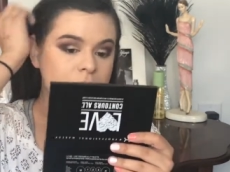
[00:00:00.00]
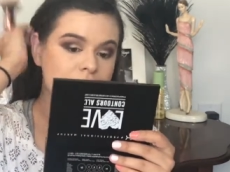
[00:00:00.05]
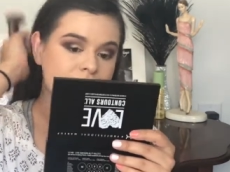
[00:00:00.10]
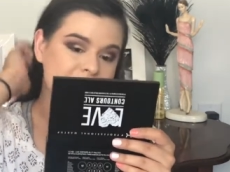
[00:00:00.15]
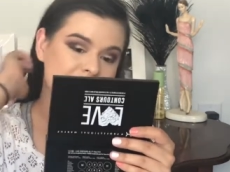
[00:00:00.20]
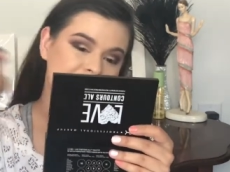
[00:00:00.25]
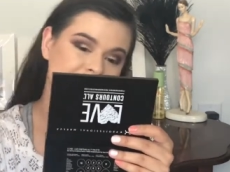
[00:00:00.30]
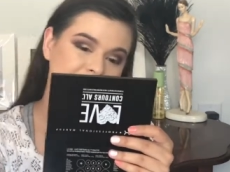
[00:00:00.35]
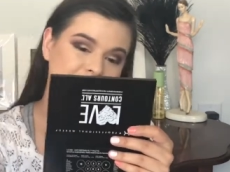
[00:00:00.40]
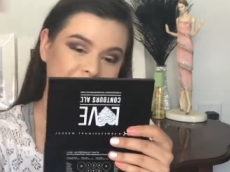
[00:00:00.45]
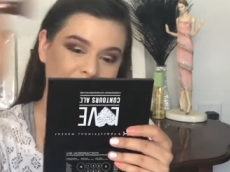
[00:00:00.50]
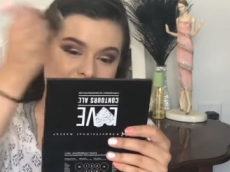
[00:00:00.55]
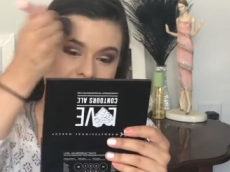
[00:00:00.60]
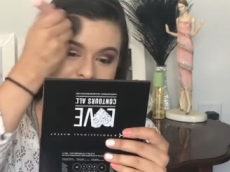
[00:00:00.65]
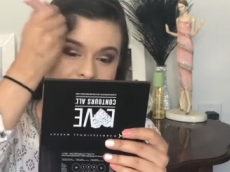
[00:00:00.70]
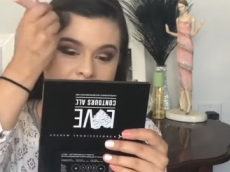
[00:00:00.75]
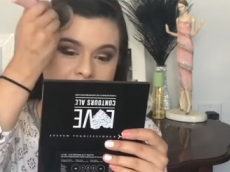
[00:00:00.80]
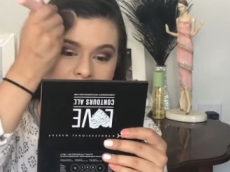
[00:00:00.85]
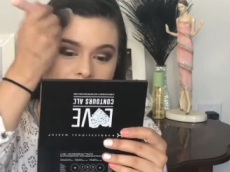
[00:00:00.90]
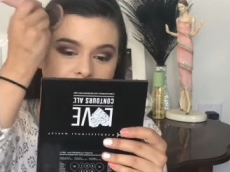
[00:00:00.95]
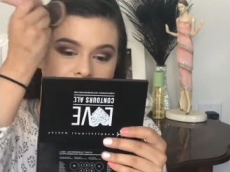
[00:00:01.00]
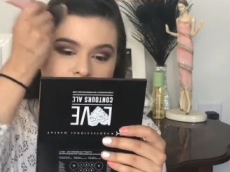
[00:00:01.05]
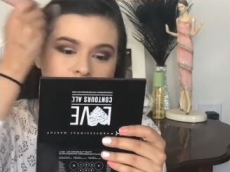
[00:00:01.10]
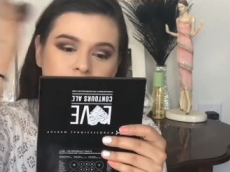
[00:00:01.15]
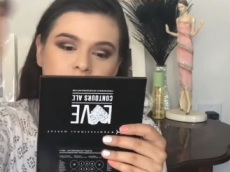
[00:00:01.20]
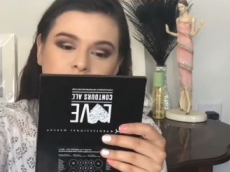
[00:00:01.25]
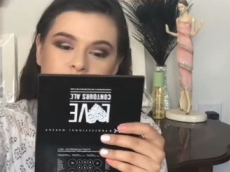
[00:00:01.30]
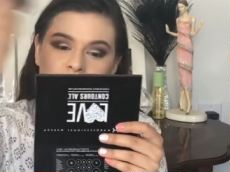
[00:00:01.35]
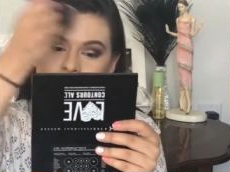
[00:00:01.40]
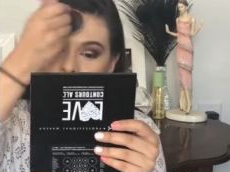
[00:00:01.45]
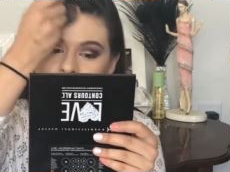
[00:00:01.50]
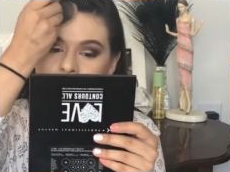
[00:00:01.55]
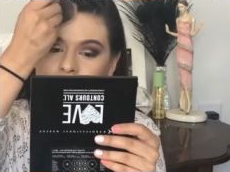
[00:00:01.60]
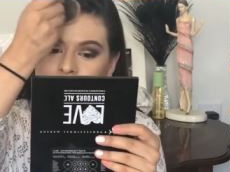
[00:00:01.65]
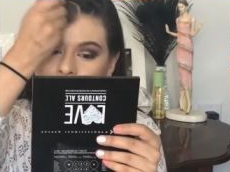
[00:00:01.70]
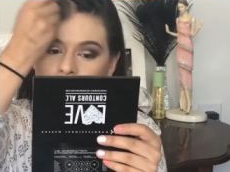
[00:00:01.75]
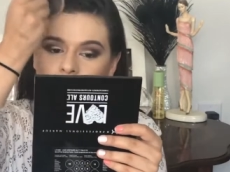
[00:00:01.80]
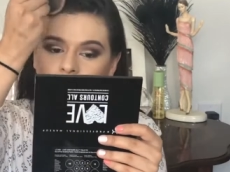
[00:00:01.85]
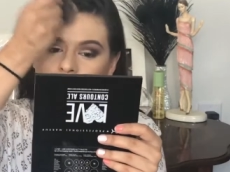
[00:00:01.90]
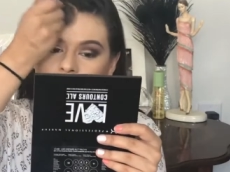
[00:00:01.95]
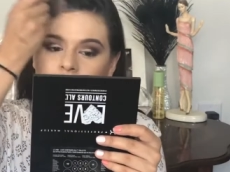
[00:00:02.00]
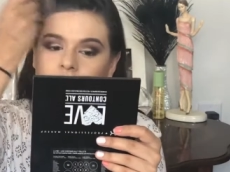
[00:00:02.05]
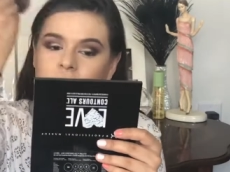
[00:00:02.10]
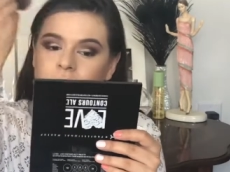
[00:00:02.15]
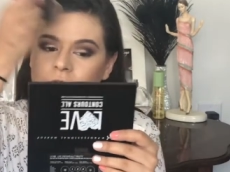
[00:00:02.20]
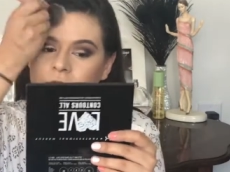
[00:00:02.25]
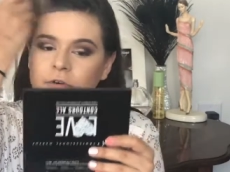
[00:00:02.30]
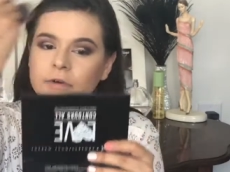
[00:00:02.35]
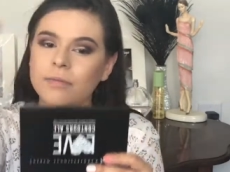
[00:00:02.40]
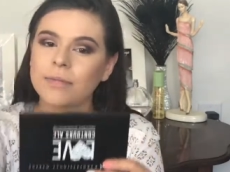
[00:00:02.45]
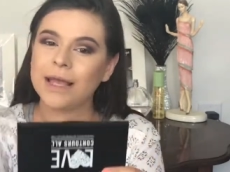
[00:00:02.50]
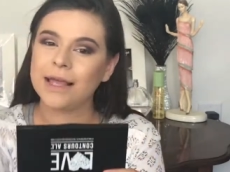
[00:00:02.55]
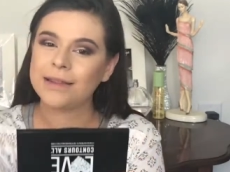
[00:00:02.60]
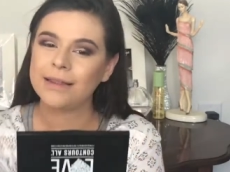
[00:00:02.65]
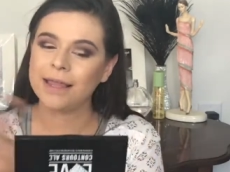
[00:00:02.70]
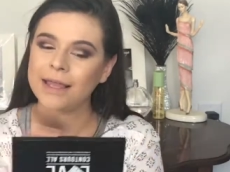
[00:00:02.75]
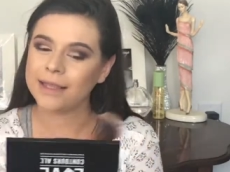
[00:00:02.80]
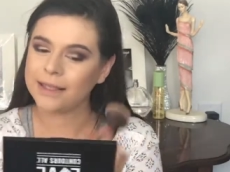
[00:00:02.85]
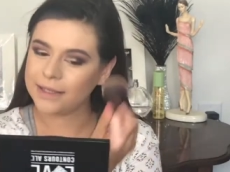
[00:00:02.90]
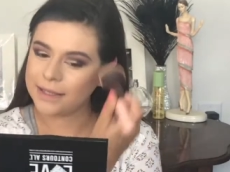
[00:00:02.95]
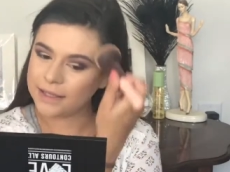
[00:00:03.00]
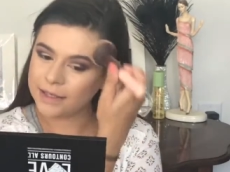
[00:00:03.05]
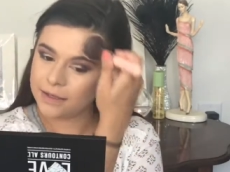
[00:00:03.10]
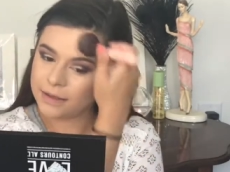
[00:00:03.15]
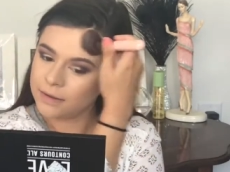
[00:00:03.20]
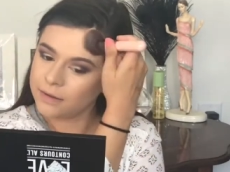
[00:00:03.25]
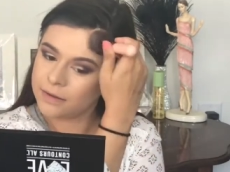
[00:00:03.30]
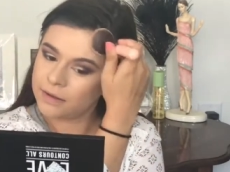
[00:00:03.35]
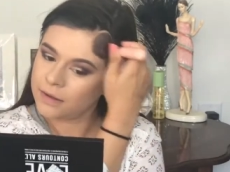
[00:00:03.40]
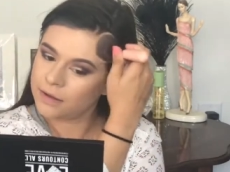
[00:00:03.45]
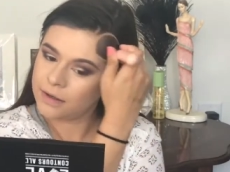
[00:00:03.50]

This is a little bit too warm for my liking,